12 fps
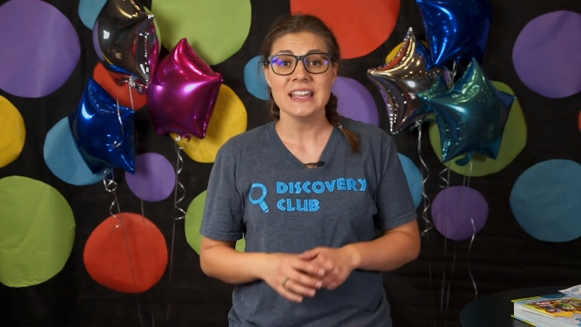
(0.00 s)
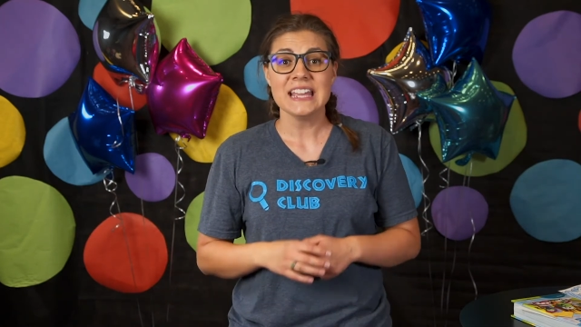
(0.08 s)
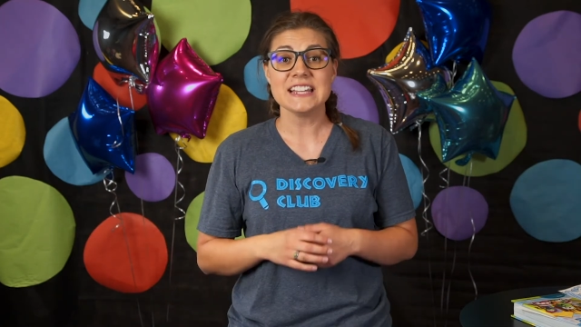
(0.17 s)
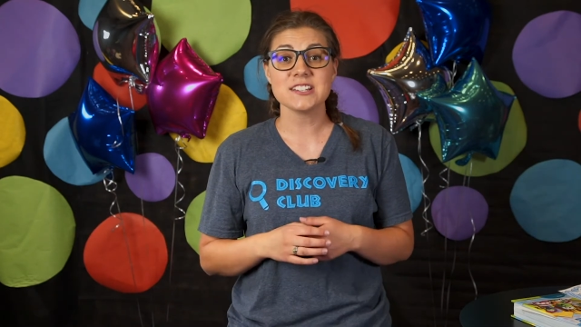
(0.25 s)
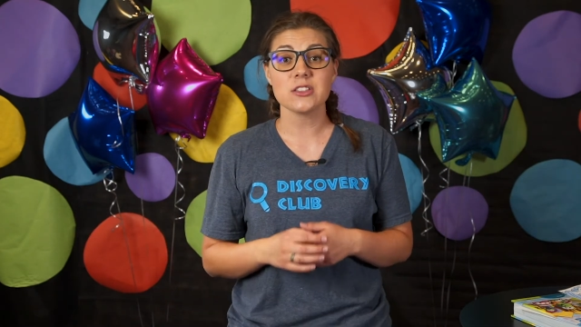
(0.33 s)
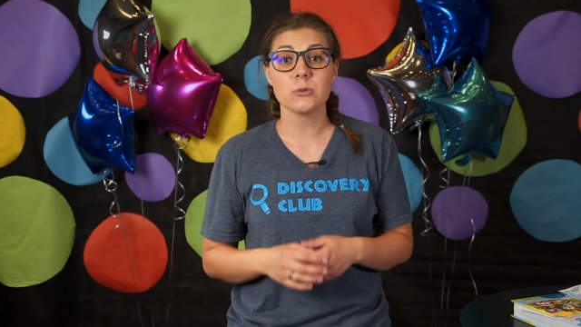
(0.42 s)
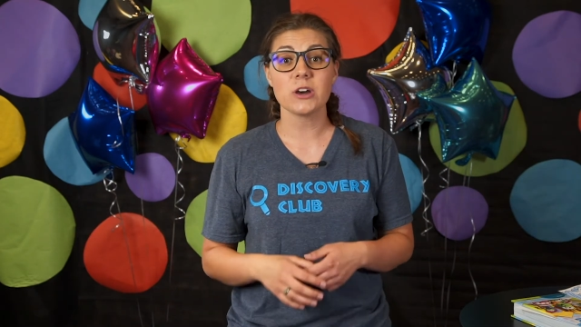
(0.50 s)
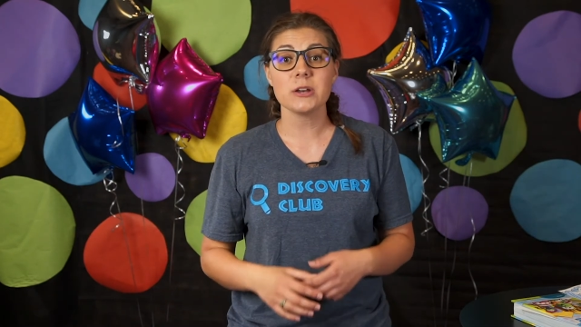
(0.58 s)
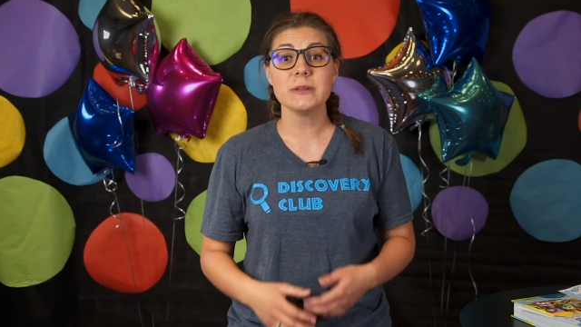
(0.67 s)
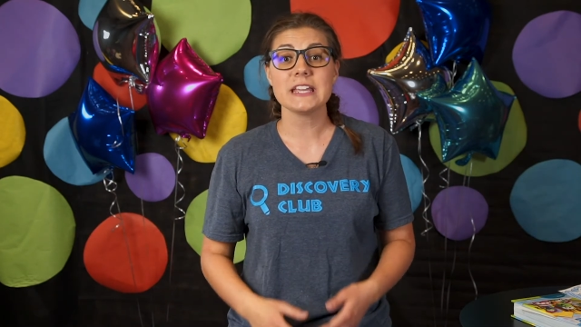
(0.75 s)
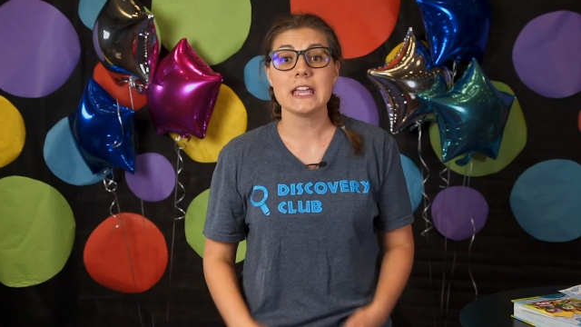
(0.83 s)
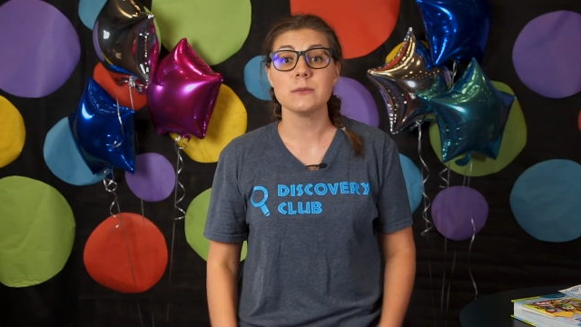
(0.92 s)
until the water
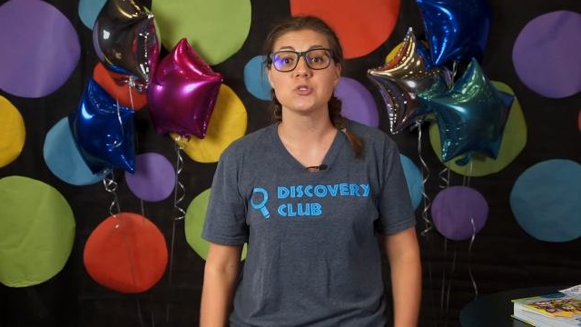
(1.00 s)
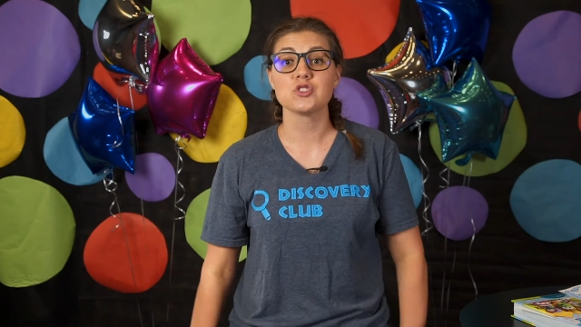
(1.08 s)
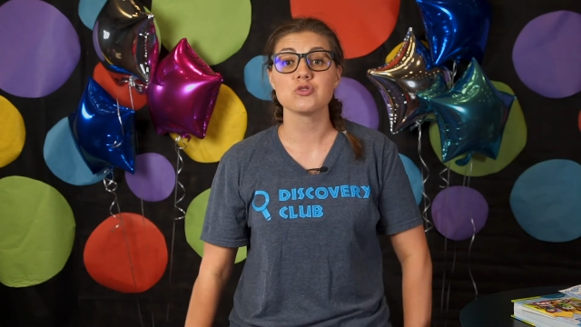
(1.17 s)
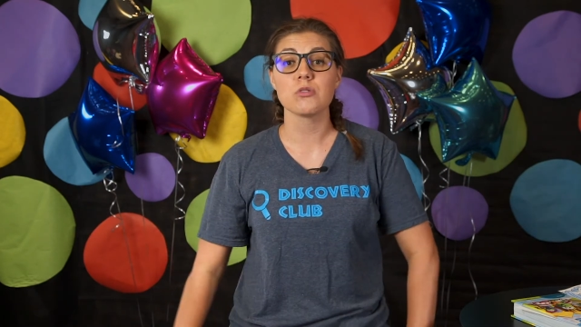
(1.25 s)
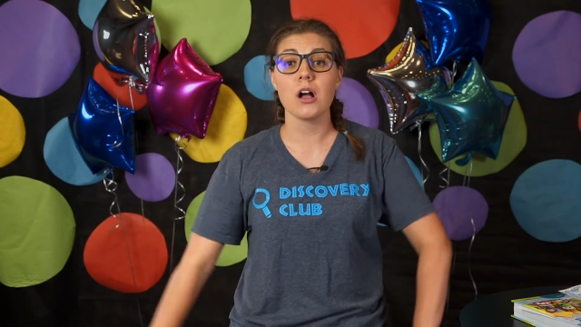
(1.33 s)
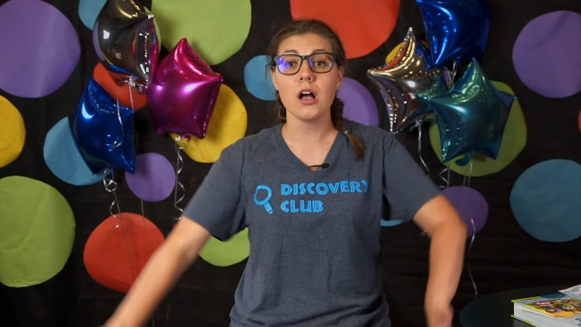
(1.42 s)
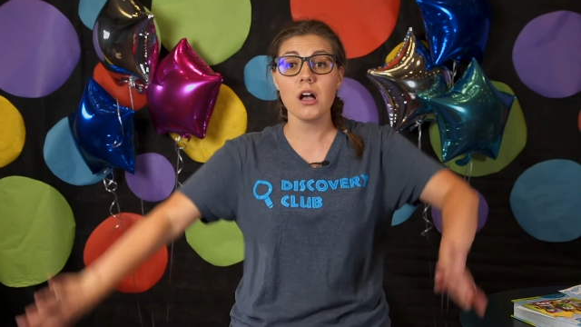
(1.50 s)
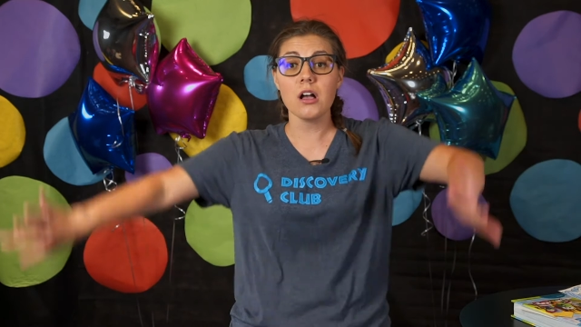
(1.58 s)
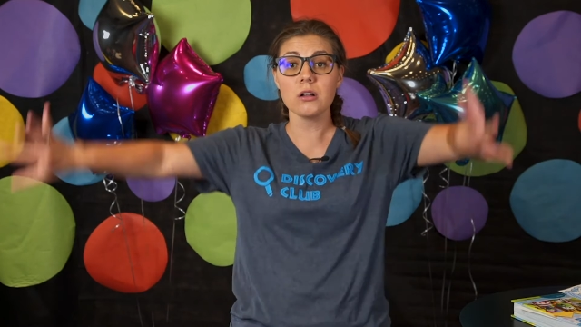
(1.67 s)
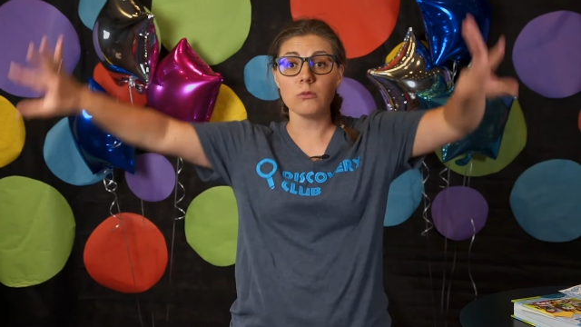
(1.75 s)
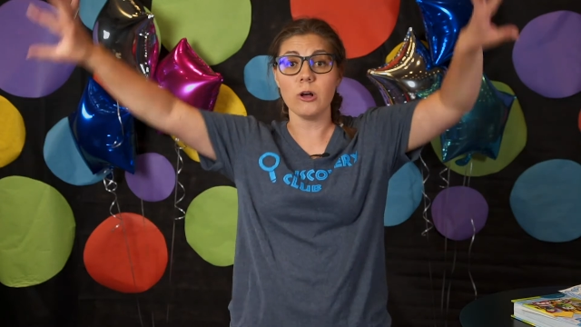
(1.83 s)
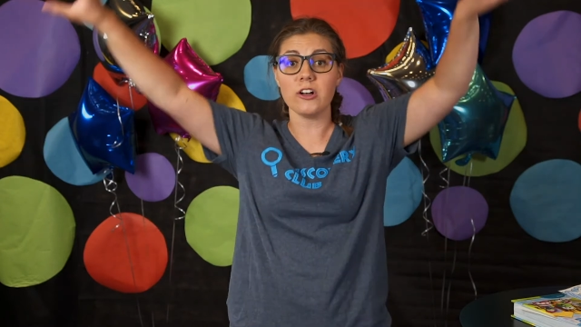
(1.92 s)
became
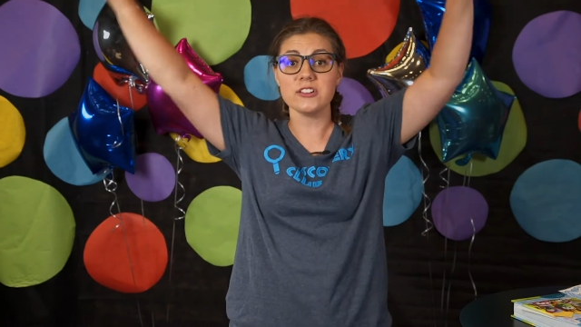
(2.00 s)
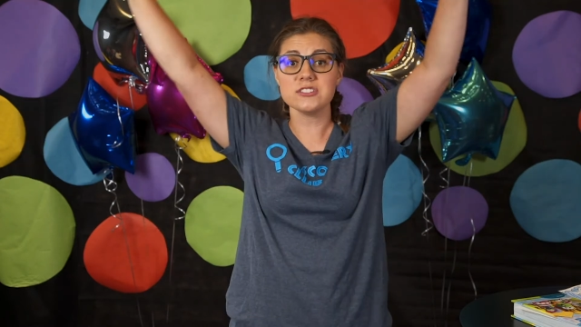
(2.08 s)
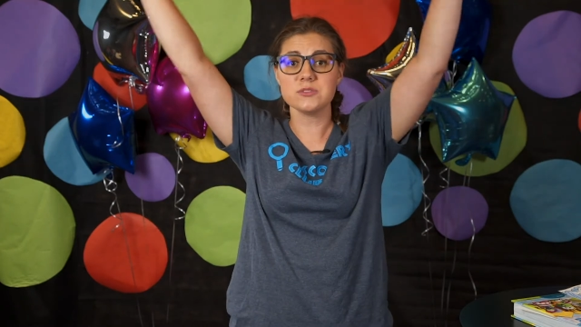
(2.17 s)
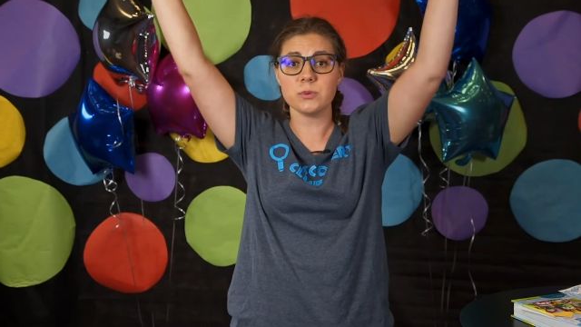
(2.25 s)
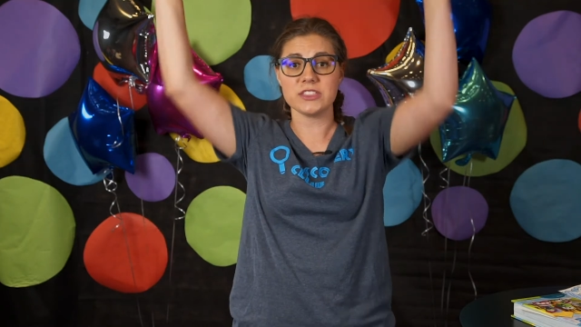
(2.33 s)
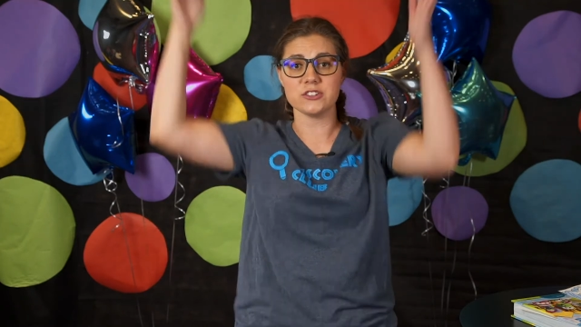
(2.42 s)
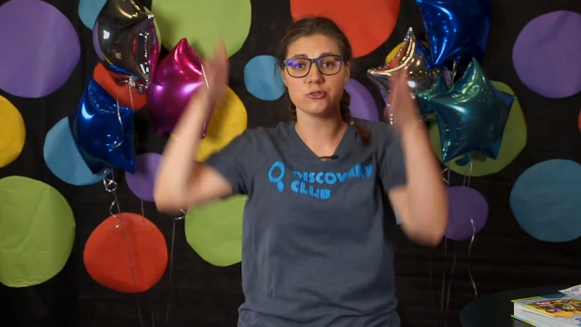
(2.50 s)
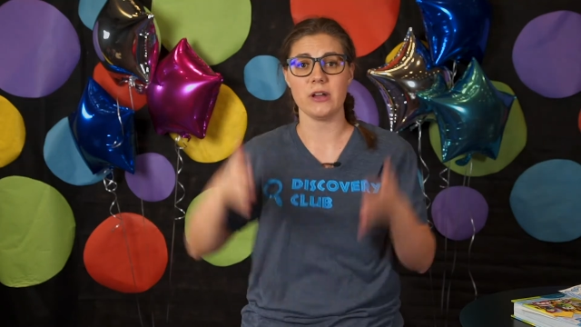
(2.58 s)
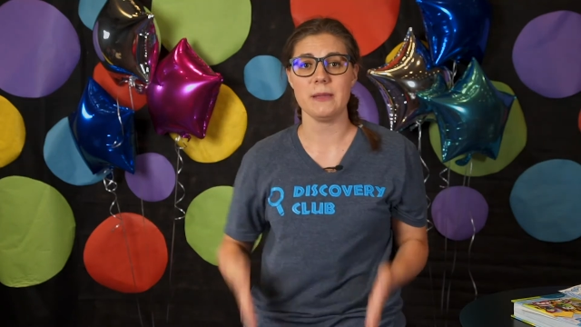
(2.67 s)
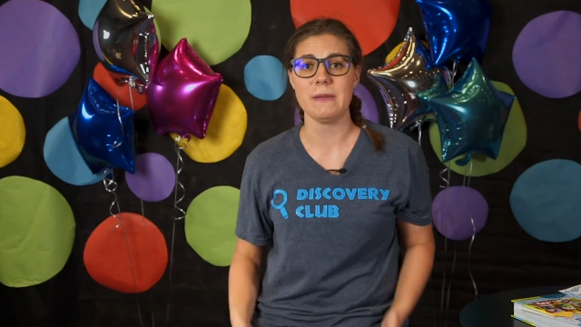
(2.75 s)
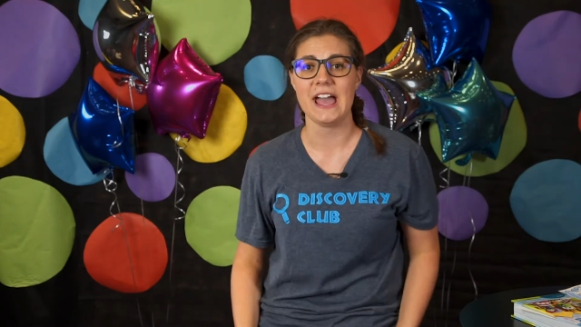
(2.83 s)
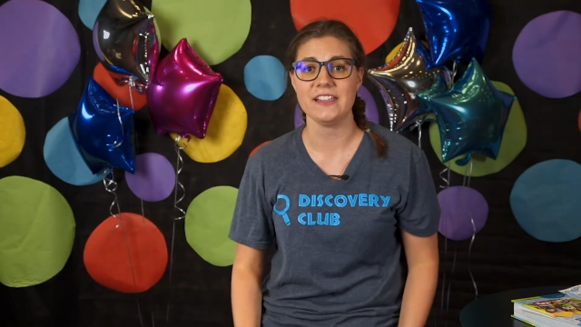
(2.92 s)
strong walls with a
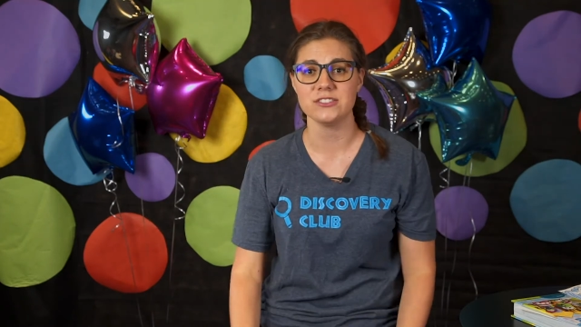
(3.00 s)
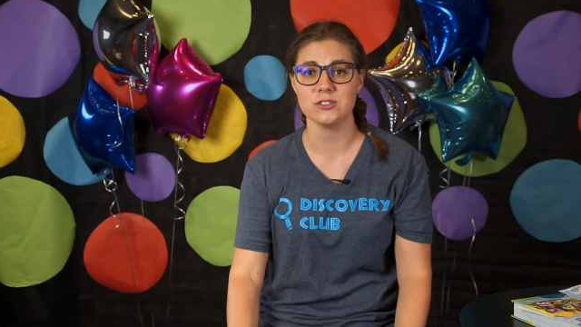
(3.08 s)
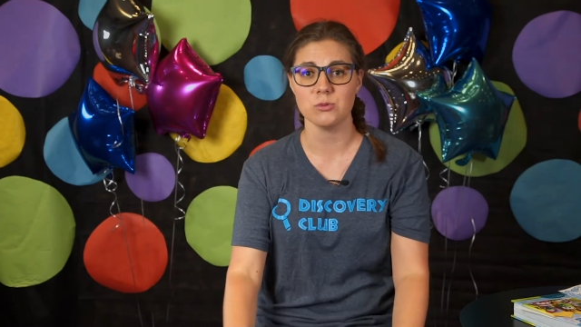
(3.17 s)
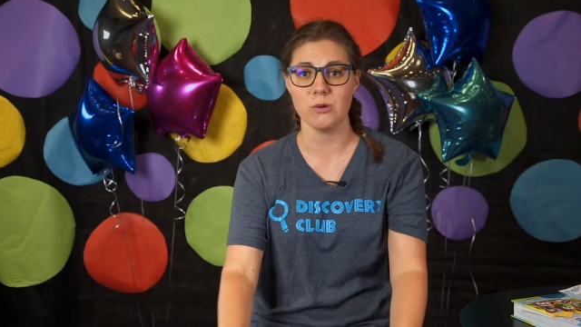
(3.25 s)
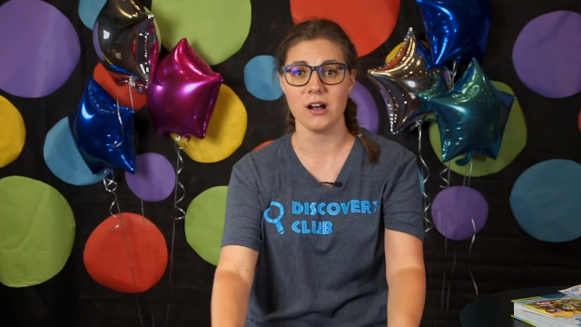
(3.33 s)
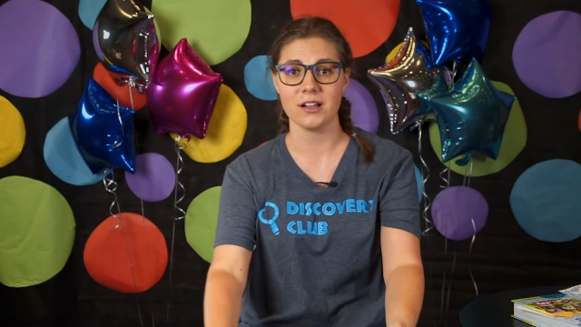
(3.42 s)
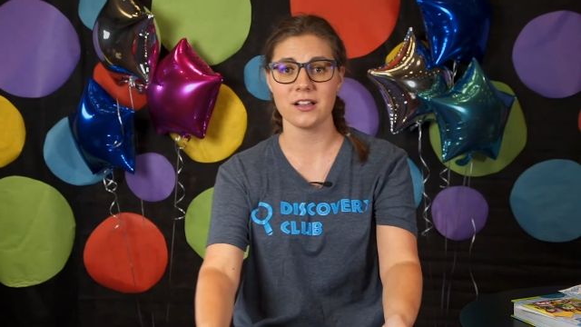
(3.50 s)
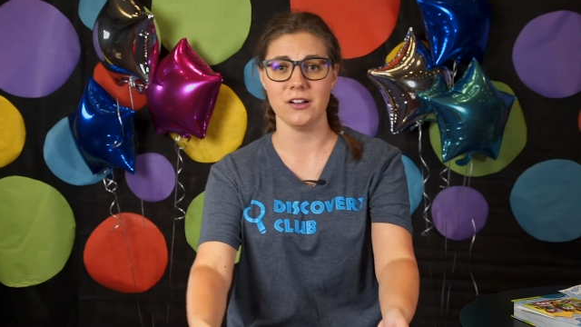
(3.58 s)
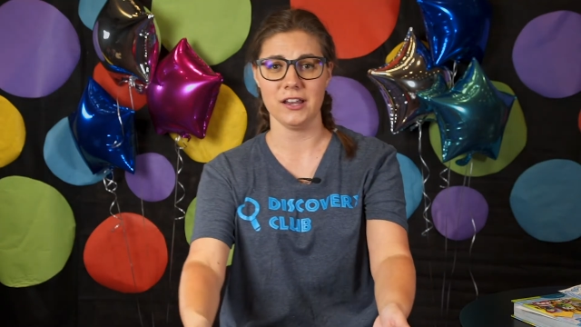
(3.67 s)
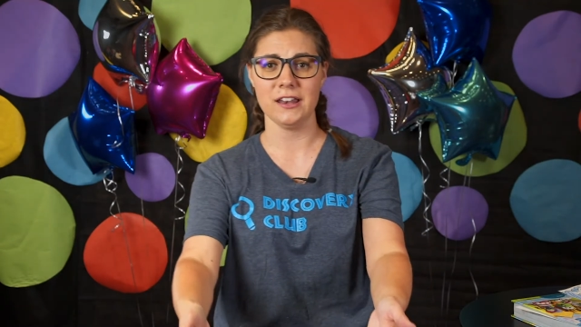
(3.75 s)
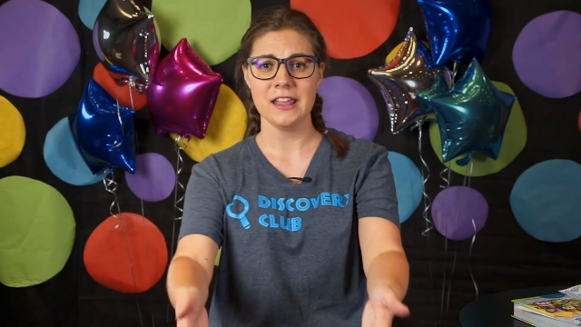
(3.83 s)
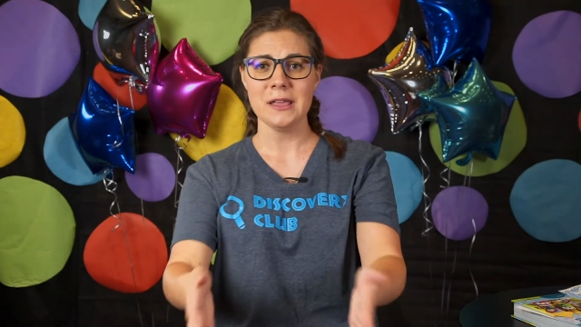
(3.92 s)
dry path to walk on,